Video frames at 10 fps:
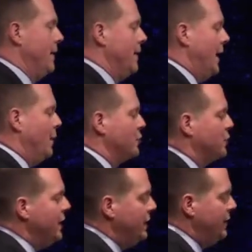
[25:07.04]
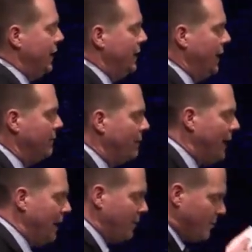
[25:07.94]
I was reading in my
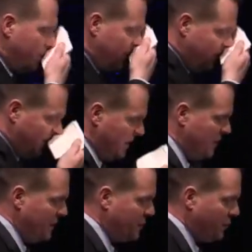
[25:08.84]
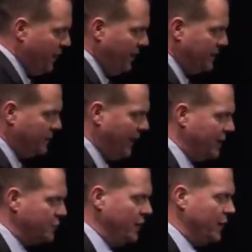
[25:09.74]
Bible this
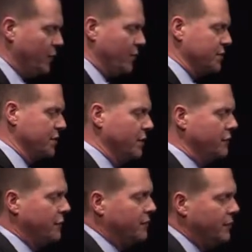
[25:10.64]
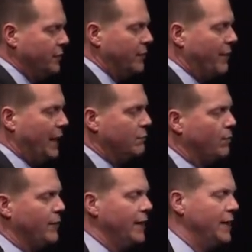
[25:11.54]
past week, of course, you know, if you're doing a Bible
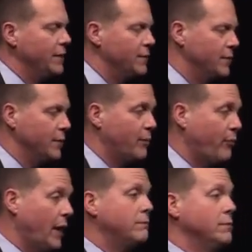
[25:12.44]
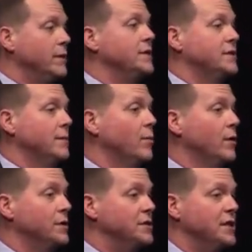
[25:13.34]
plan, you're probably
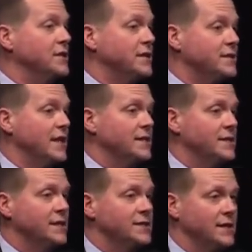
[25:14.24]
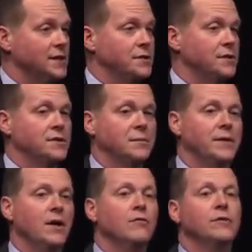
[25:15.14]
somewhere Genesis, Exodus, unless you're just a
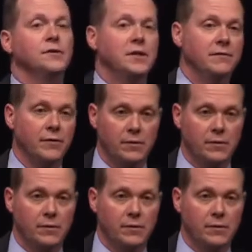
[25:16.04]
big overachiever.